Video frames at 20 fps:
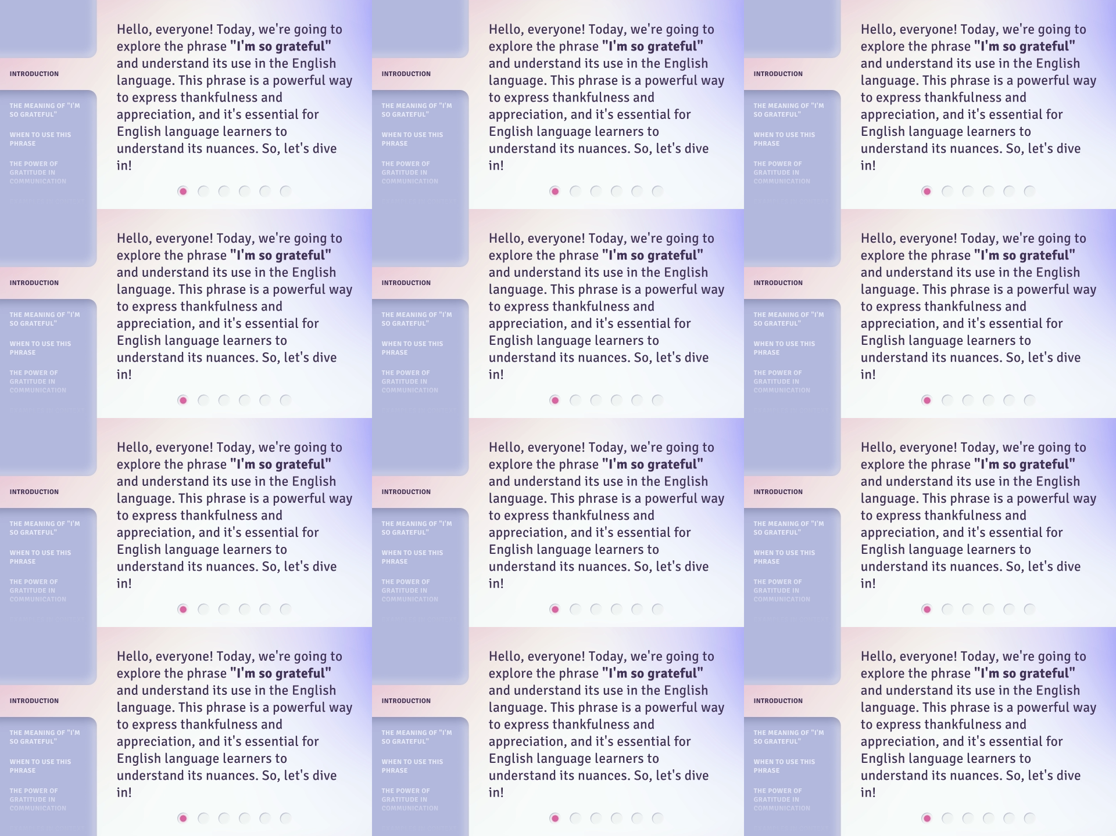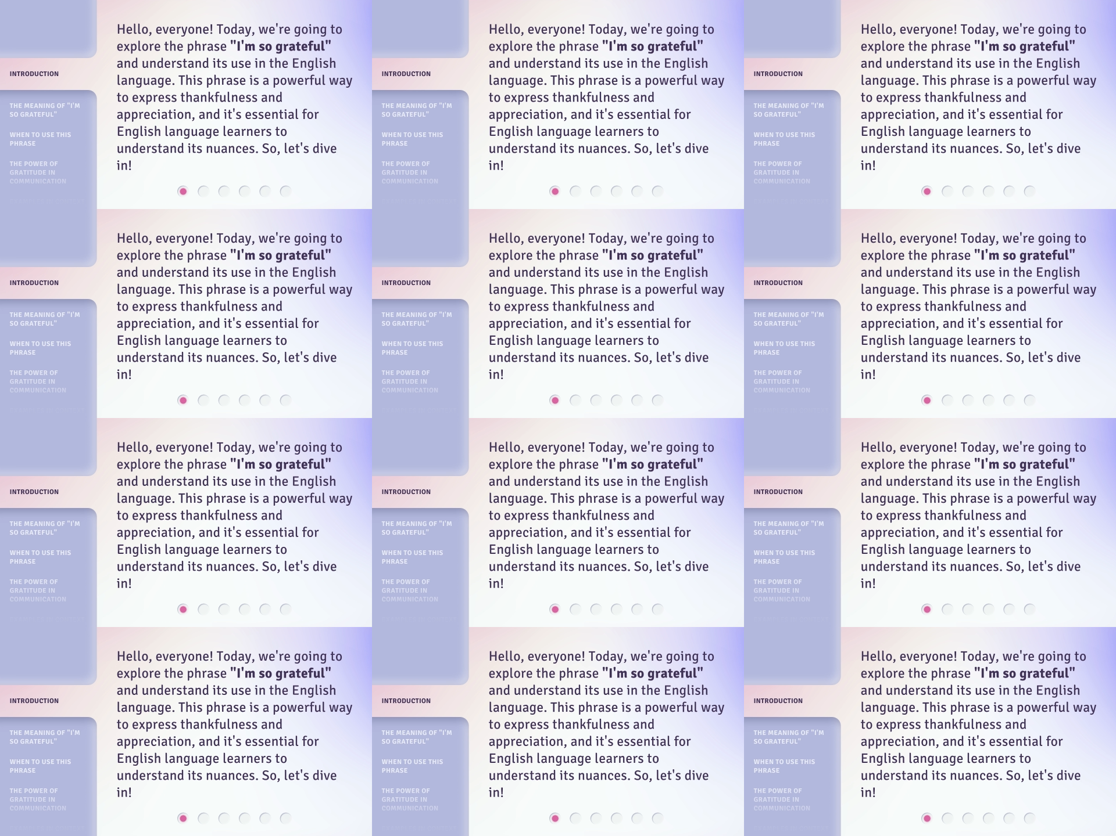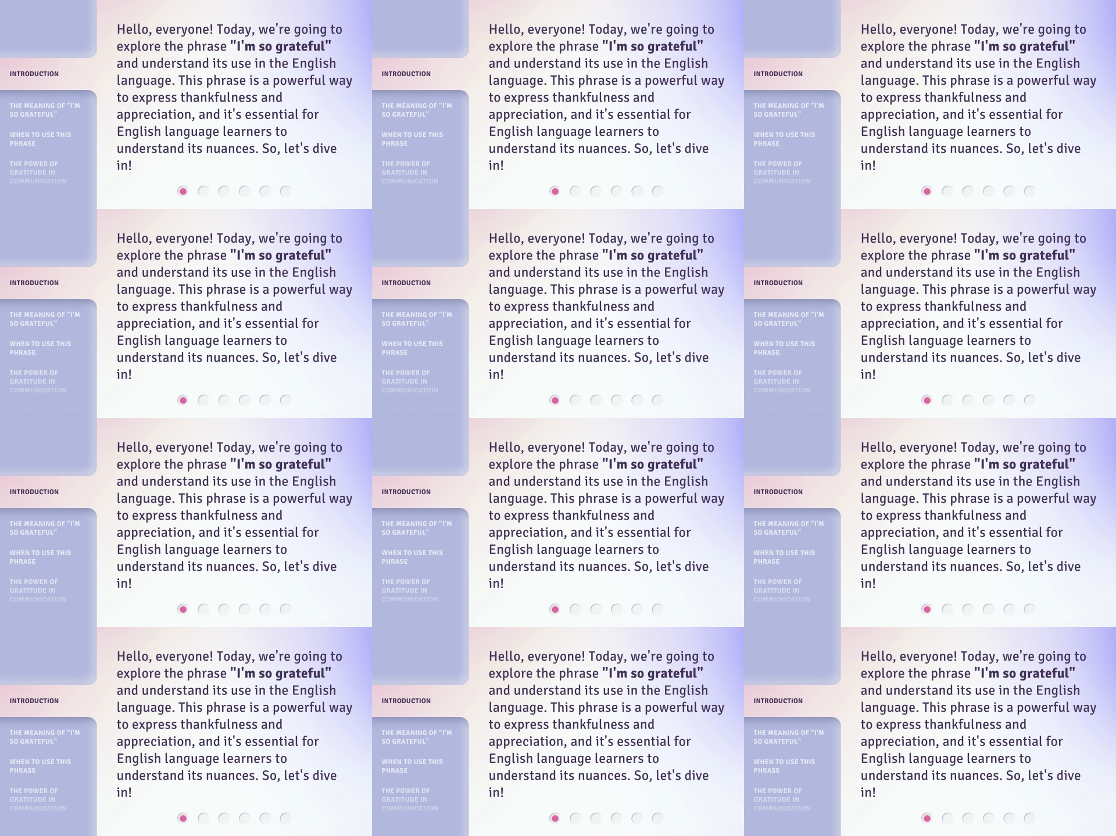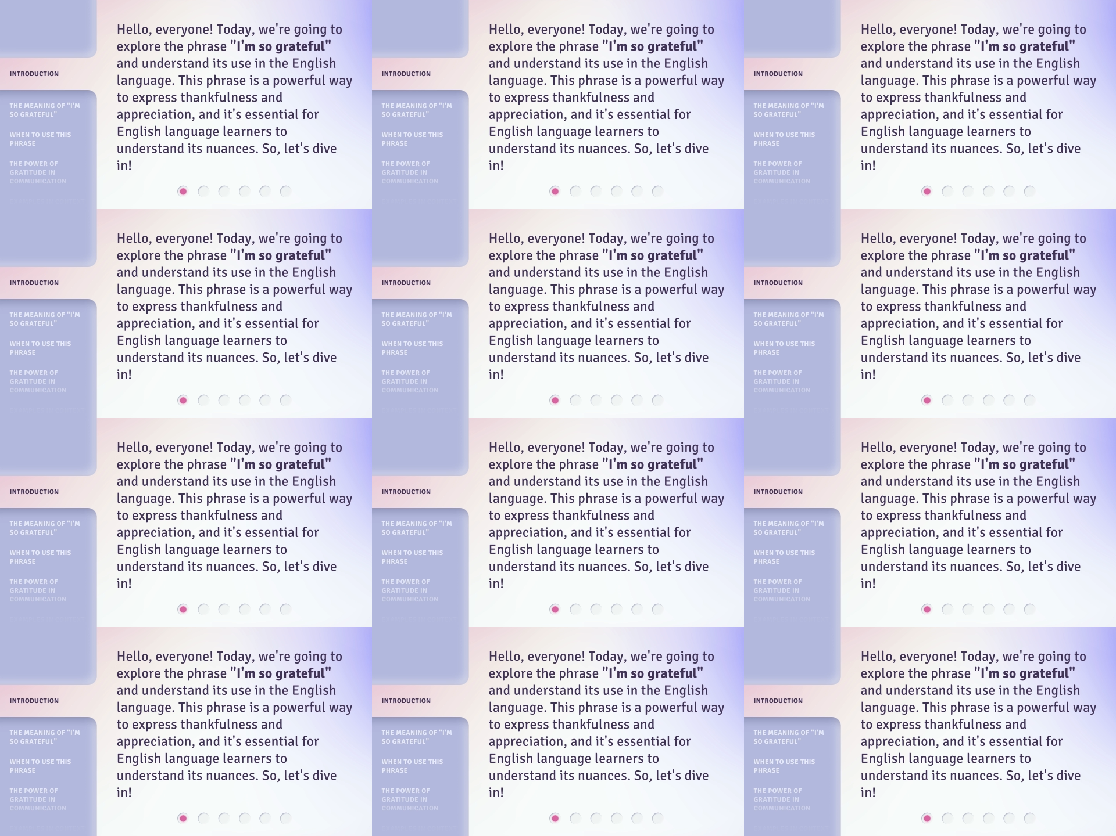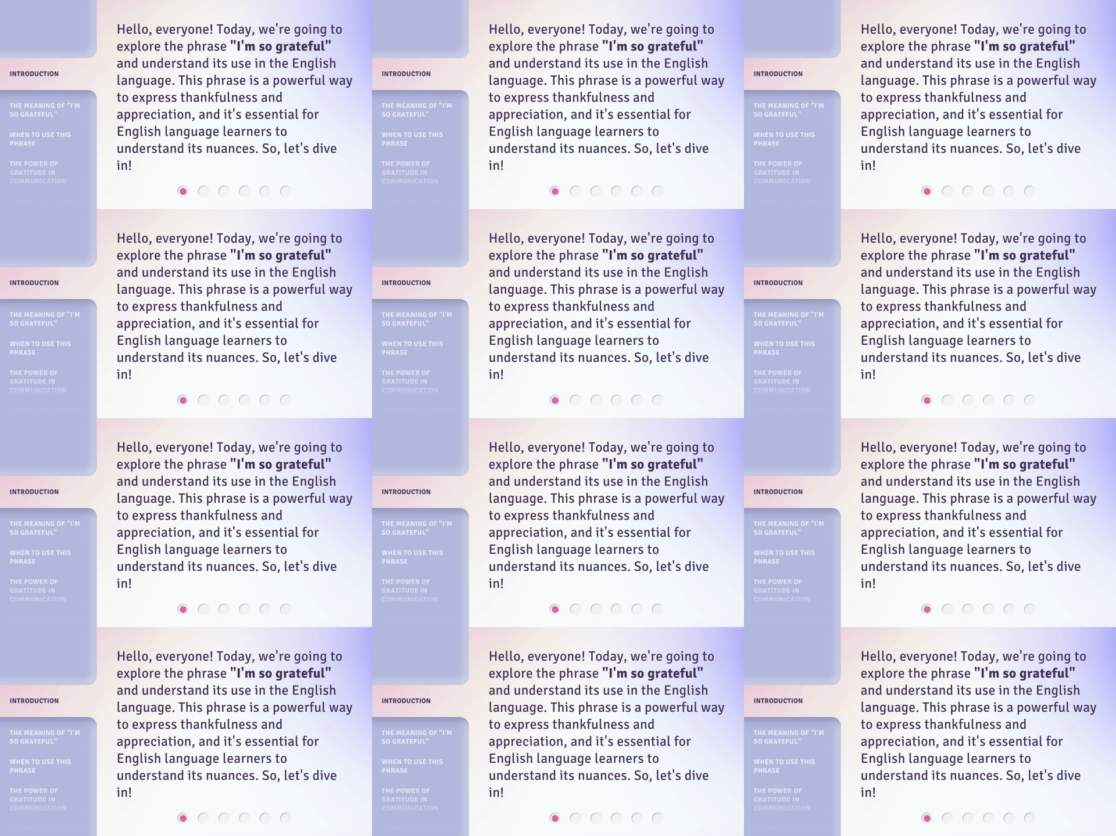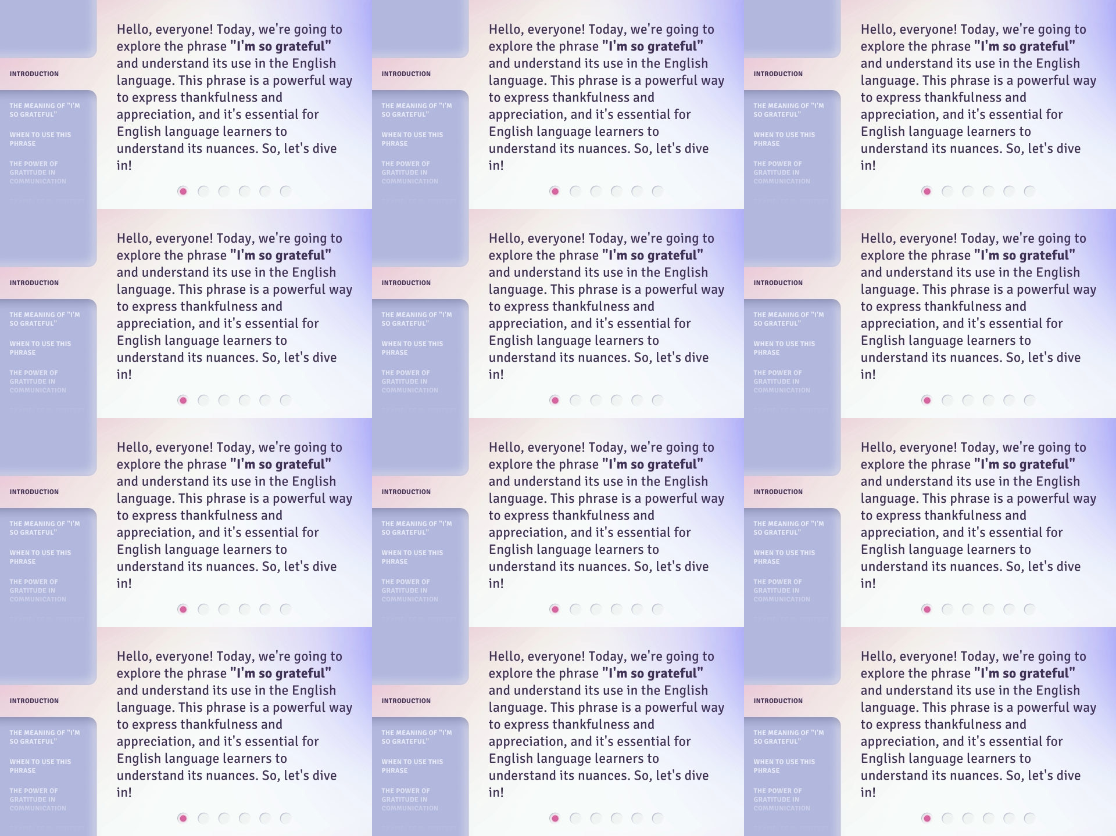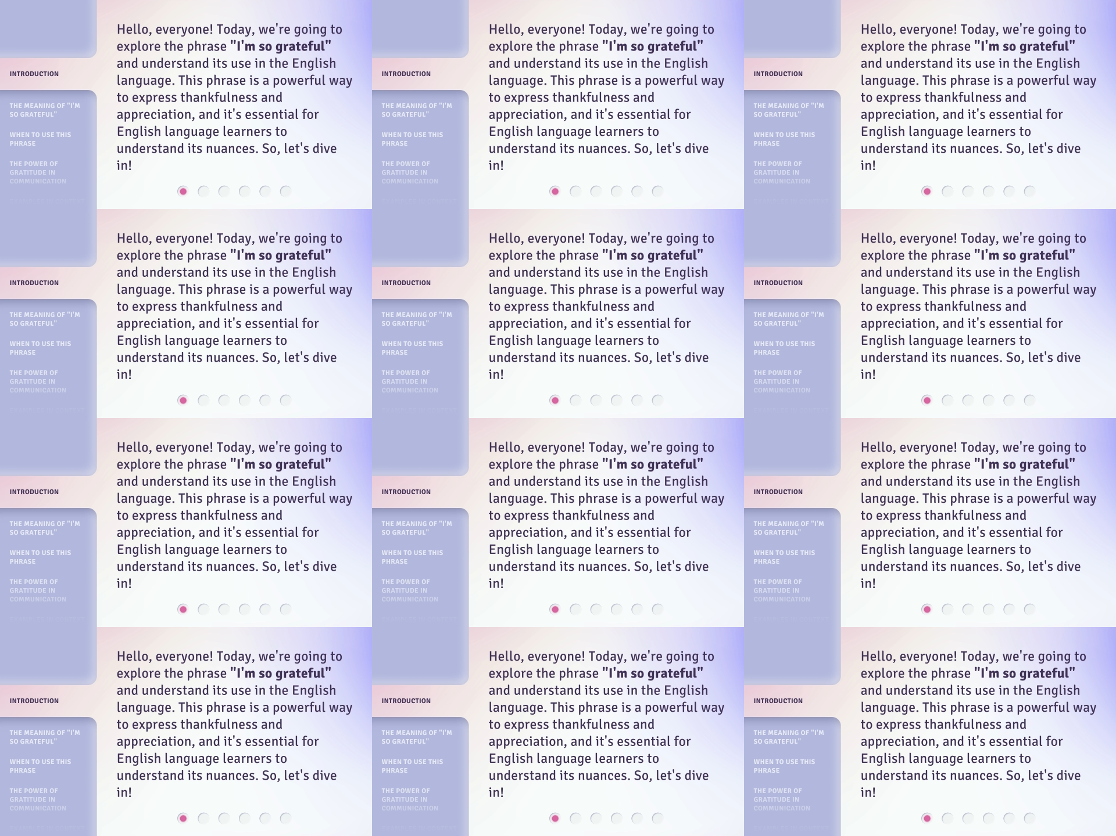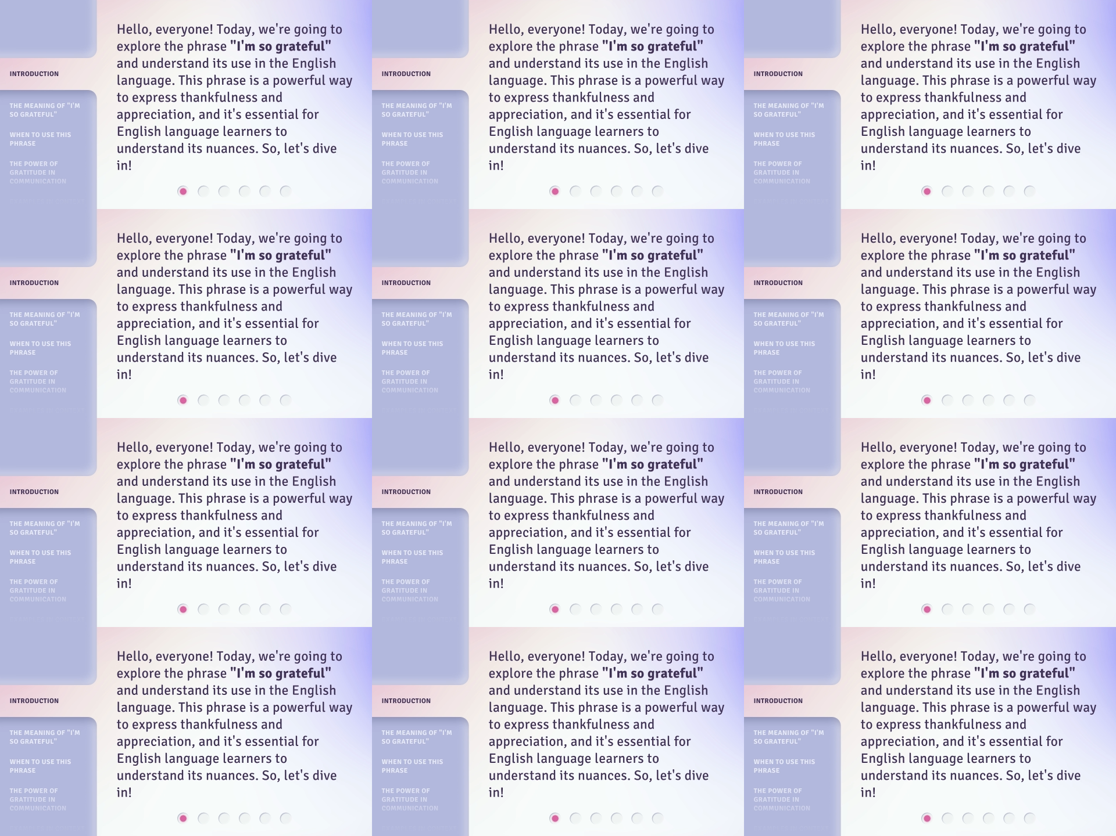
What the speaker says: No face is visible, so there are no lips to read.